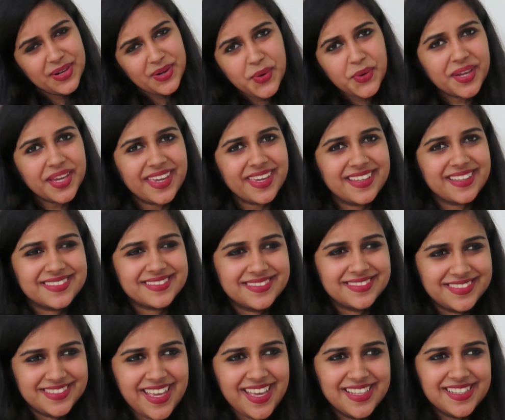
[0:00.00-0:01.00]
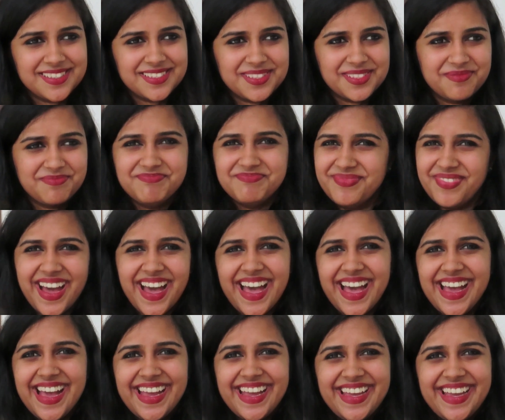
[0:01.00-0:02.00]
Okay, yes,
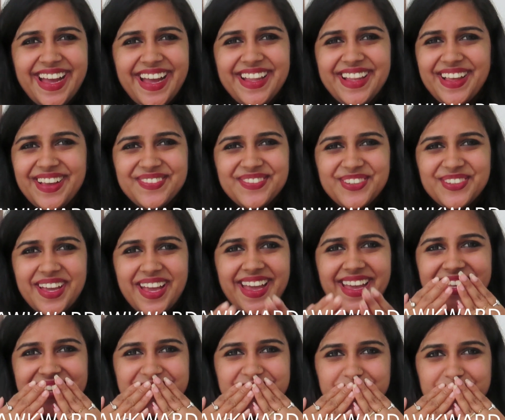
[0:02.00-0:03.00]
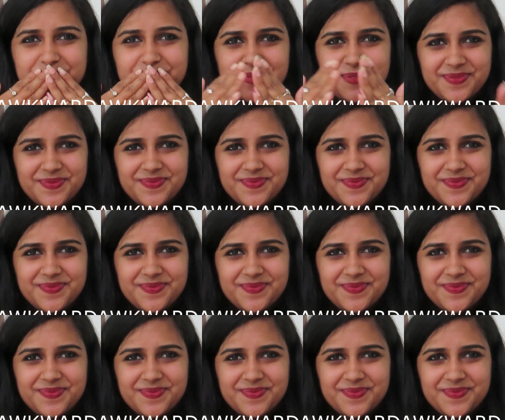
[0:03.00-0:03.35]
bye. I love you guys.